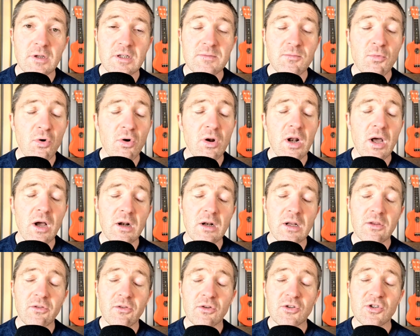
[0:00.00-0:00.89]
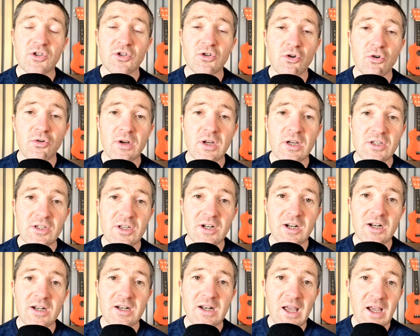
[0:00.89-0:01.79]
It's more likely that snoring is going
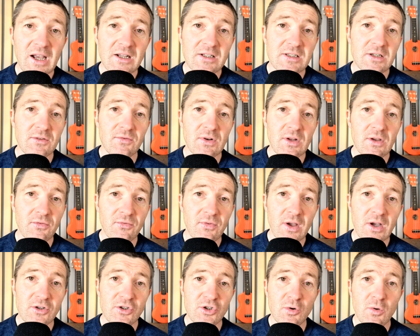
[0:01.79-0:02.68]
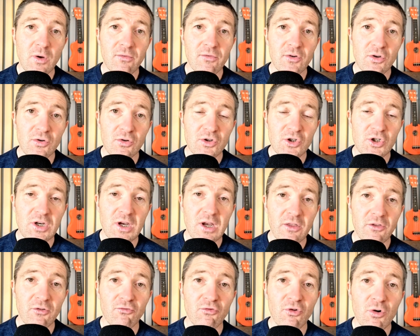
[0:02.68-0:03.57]
to negatively affect whoever you
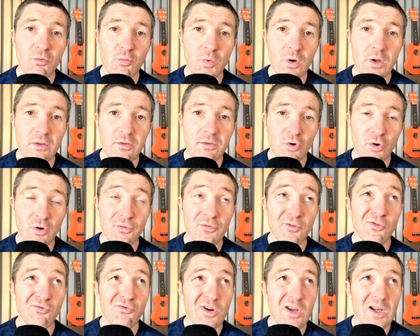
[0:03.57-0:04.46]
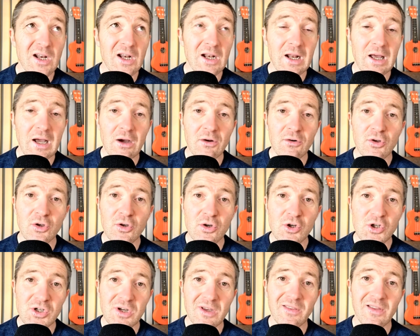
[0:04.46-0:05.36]
share the room with, or if you're really loud, who you
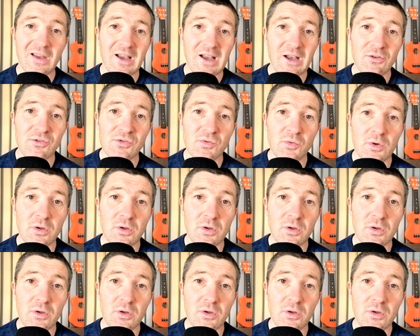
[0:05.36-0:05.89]
share the house